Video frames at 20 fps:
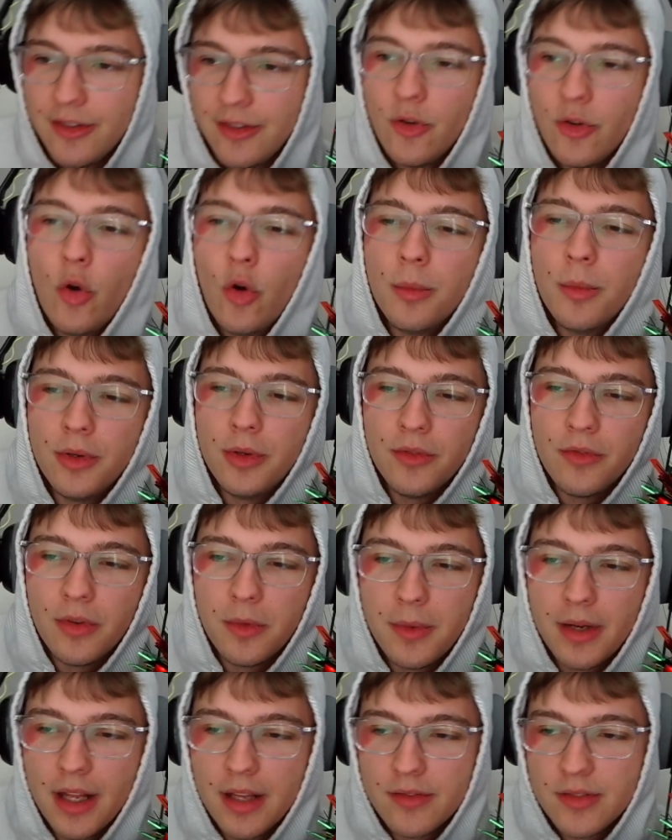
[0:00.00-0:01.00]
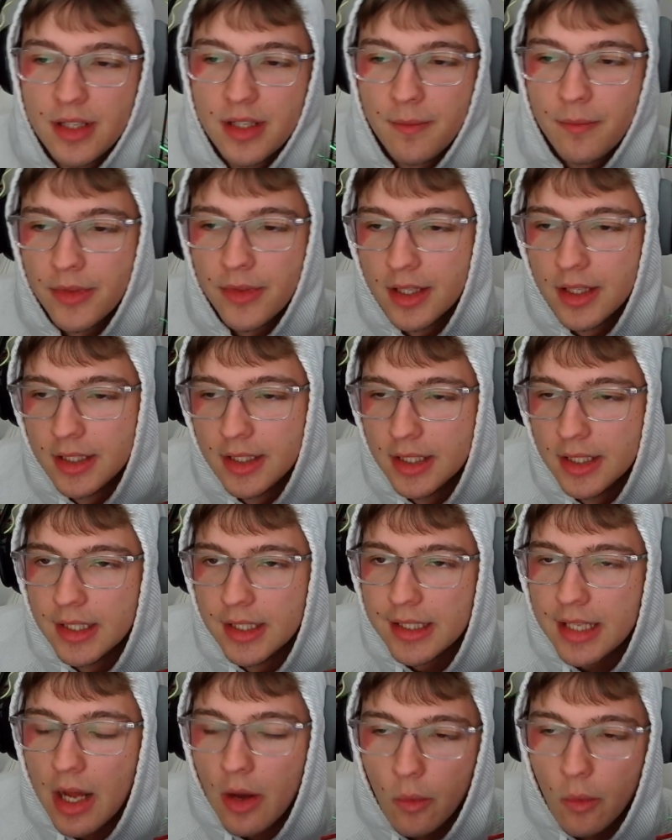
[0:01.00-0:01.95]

normal from what I've seen. Now,